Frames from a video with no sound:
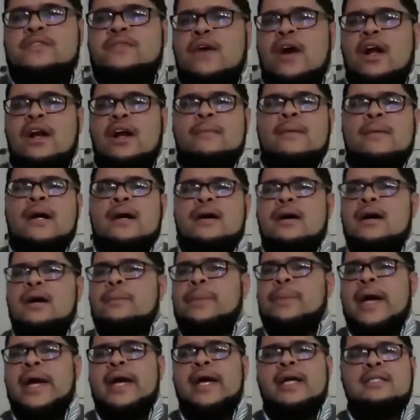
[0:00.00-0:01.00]
Follow my
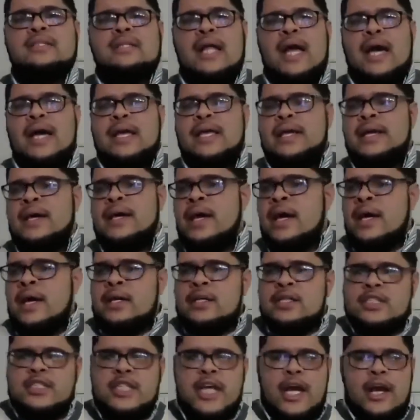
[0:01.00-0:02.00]
page, like it,
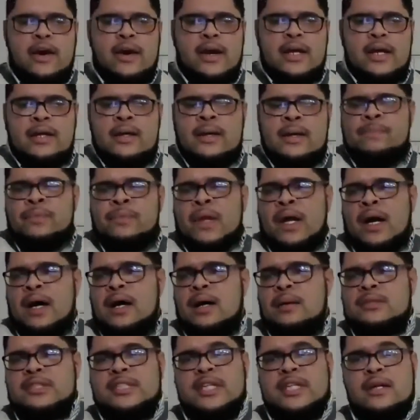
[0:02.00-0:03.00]
share
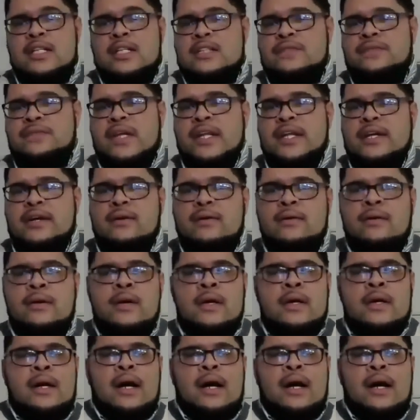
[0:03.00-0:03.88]
it, share this video.